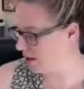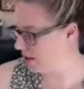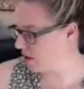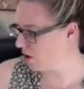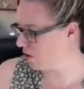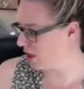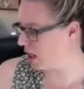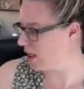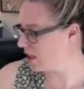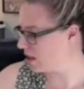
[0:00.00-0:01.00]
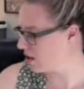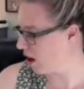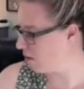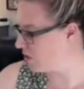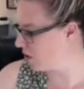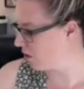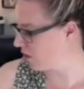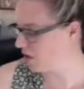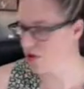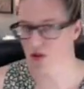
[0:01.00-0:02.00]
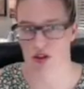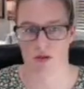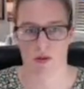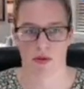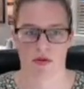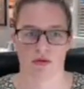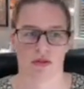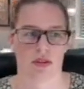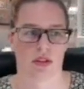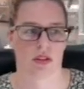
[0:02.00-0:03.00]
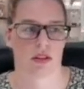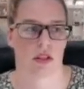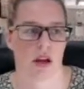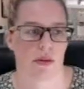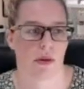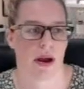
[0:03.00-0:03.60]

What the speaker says: that you'll need in terms of consumables. So,